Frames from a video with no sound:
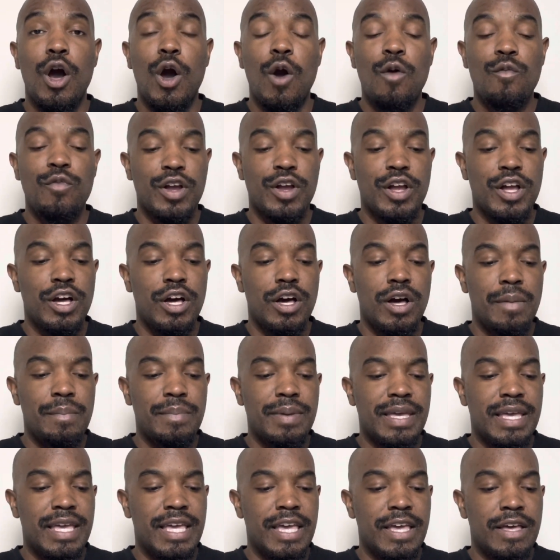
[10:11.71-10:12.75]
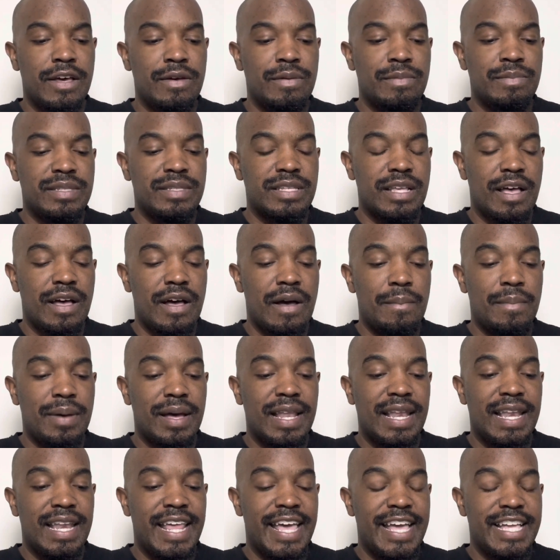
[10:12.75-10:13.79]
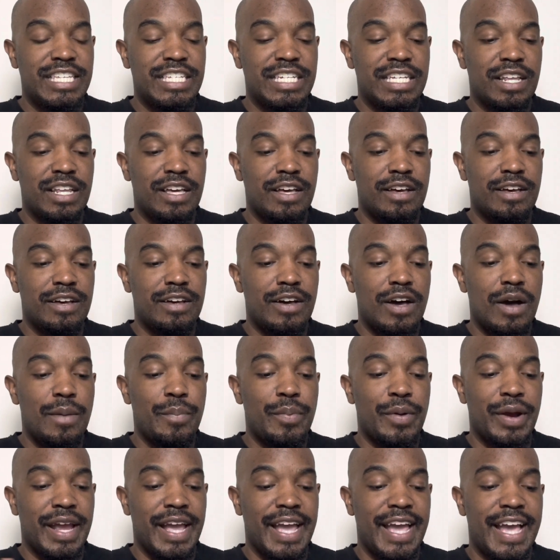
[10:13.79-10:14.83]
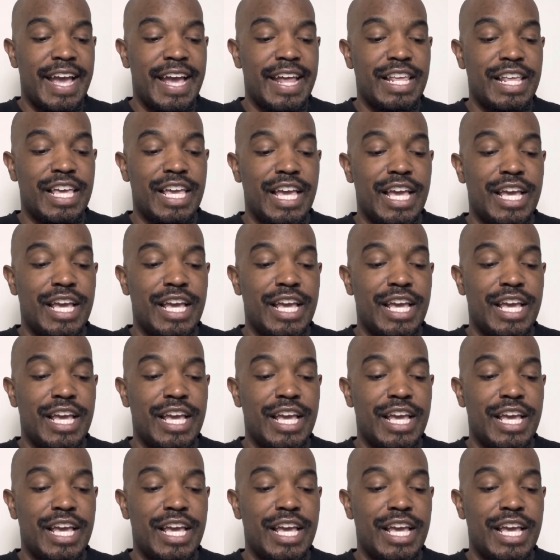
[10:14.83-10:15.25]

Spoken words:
overcome Kim's alleged upper hand